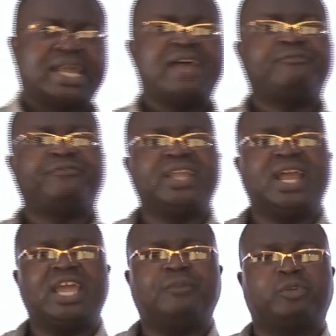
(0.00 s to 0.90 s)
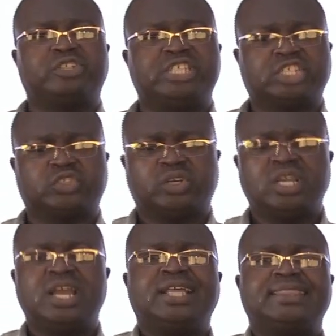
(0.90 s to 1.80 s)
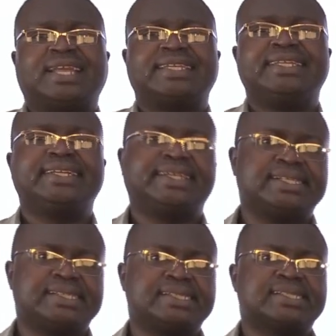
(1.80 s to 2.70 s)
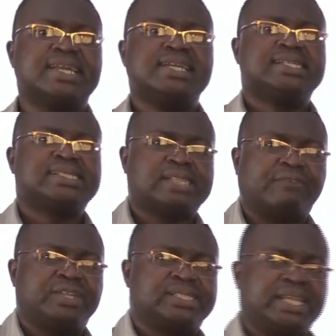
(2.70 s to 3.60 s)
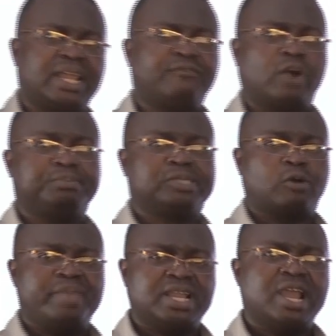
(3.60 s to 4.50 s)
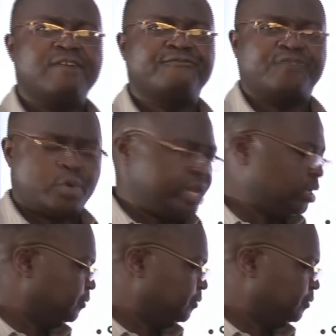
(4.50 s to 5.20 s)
are a finger-like projection that increases surface area for absorbing food.